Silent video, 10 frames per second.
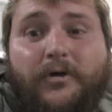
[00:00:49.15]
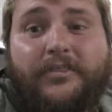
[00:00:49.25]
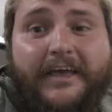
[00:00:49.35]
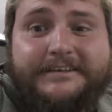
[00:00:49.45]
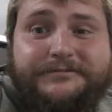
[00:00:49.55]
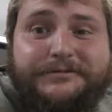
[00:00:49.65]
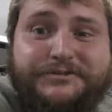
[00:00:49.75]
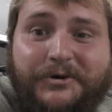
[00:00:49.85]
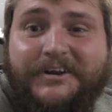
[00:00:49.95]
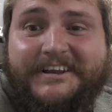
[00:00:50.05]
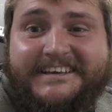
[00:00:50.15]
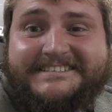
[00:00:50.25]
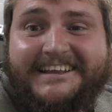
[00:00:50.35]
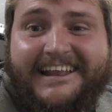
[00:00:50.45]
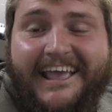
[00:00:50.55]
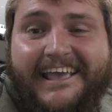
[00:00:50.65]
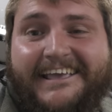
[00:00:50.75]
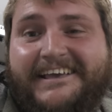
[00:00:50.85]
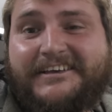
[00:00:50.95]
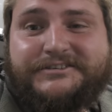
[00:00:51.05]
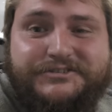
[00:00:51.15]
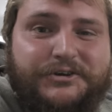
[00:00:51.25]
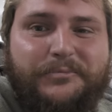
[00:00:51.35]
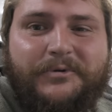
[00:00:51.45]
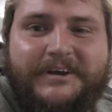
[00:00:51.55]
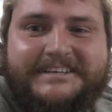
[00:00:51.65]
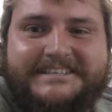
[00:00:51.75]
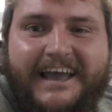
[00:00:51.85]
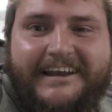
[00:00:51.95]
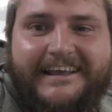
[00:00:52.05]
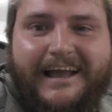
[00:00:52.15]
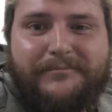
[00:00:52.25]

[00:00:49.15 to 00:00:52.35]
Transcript: Well, thanks for joining us today. Super exciting.